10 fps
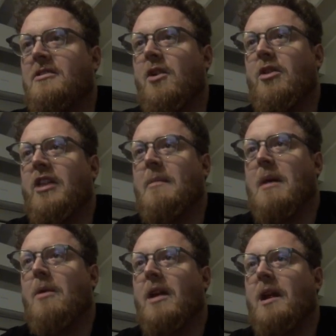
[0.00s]
don't think
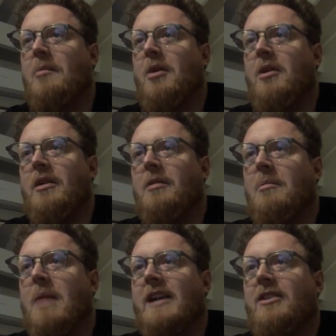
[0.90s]
about what our opponent
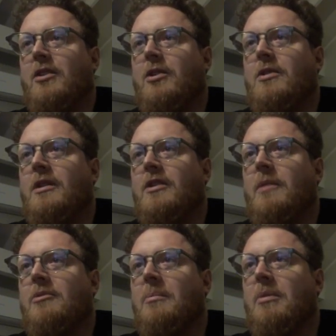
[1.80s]
might do in
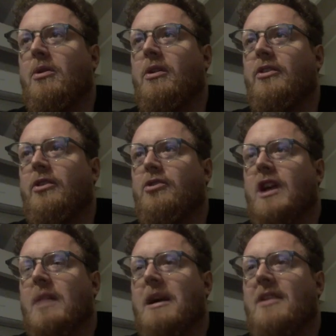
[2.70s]
terms of balls or
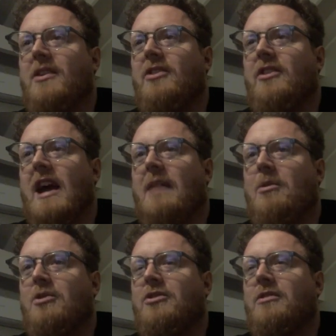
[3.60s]
trying to make this attack
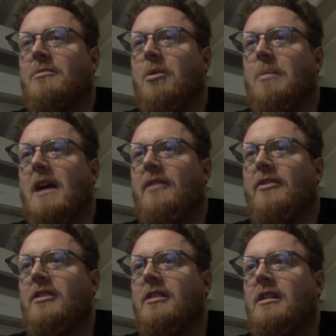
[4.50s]
more
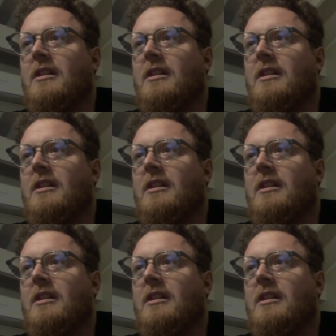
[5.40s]
powerful.